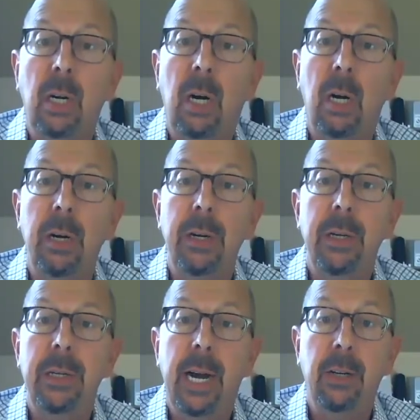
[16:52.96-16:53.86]
are
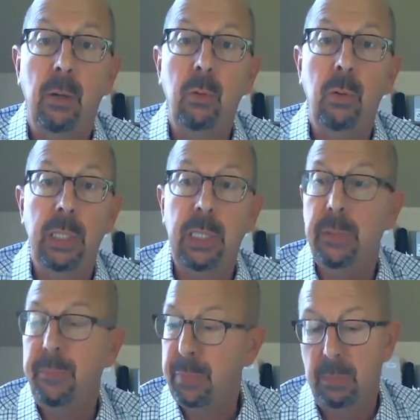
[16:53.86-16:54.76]
not only
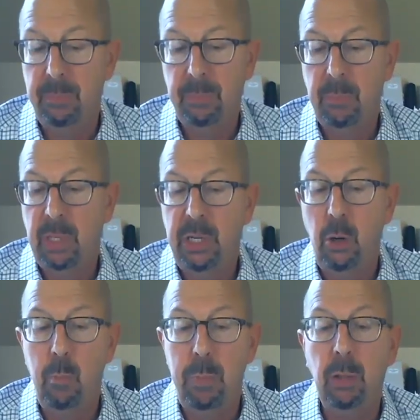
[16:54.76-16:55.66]

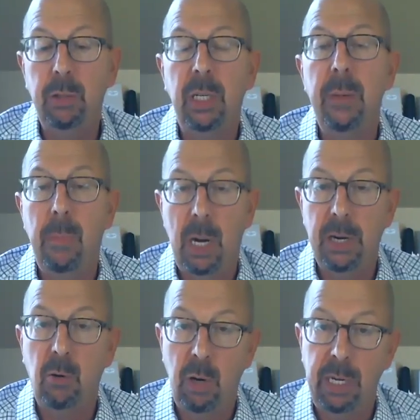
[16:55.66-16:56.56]
built in
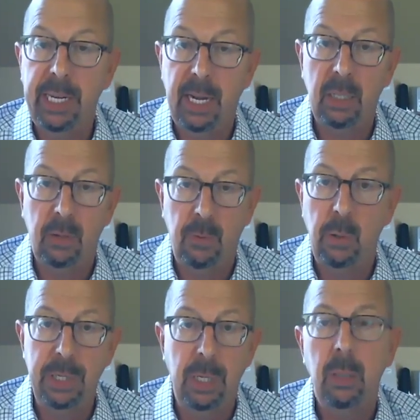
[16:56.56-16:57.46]
Monterey,
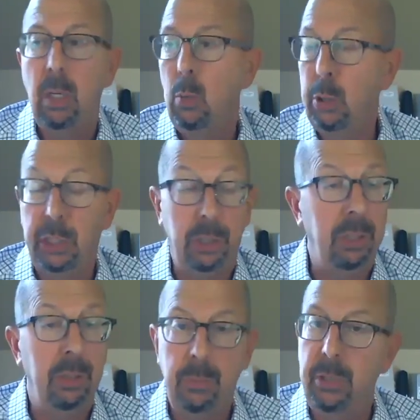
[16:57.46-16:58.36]
California, which
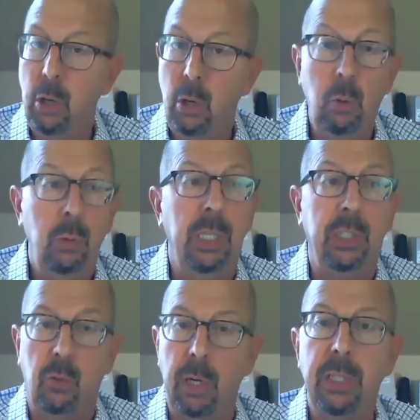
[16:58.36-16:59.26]
is it's
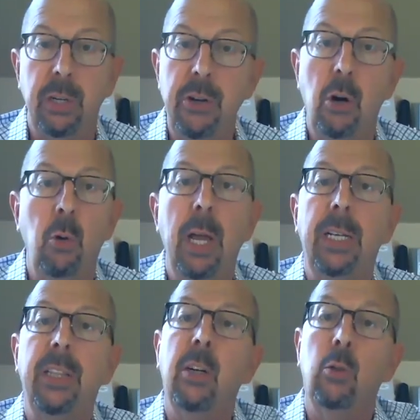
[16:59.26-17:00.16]
great to know
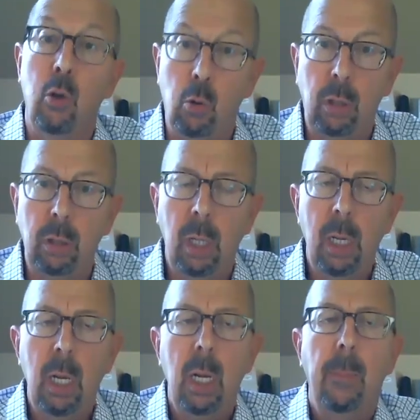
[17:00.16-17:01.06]
that they're local,
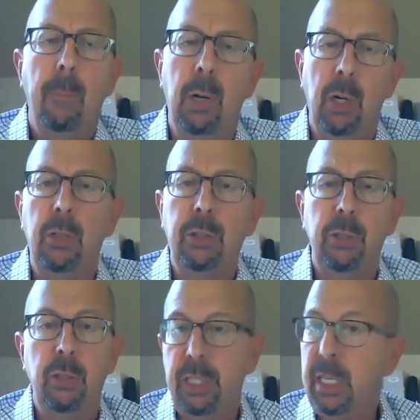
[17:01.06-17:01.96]
but also
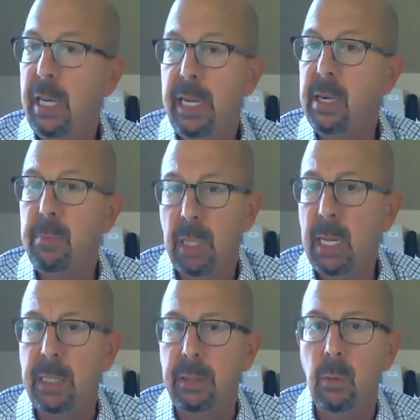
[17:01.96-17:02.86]
they're TAA
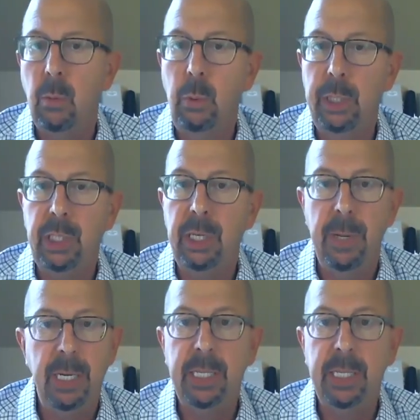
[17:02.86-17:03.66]
compliant, which in many